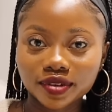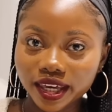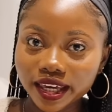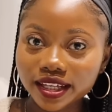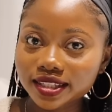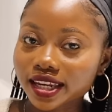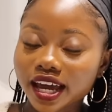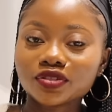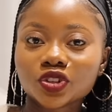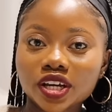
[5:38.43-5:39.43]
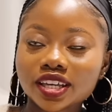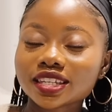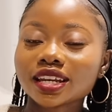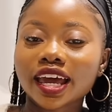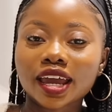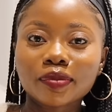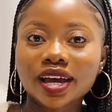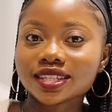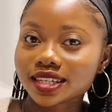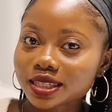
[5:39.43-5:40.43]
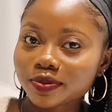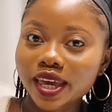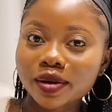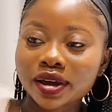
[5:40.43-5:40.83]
eat and have drinks, and like by 6 p.m.